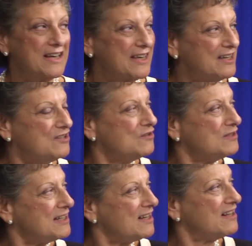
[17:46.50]
can you
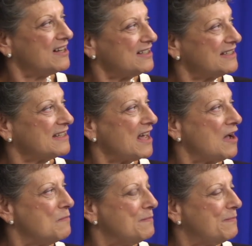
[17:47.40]
tell us
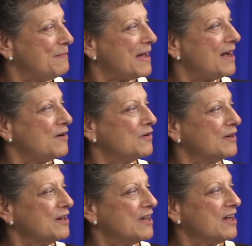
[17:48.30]
about
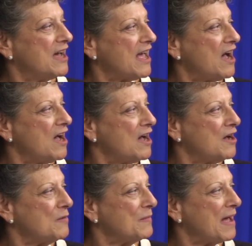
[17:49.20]

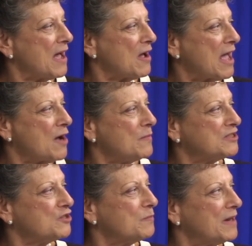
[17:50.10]
Um, how
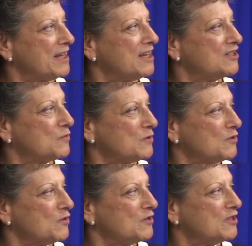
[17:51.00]
much money is
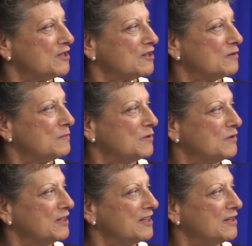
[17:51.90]
returned to the
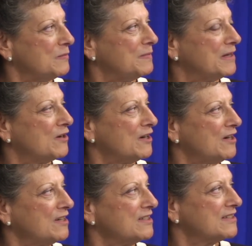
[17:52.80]
community
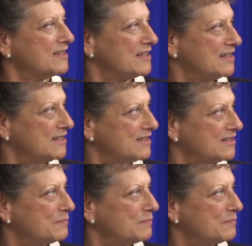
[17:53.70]
because these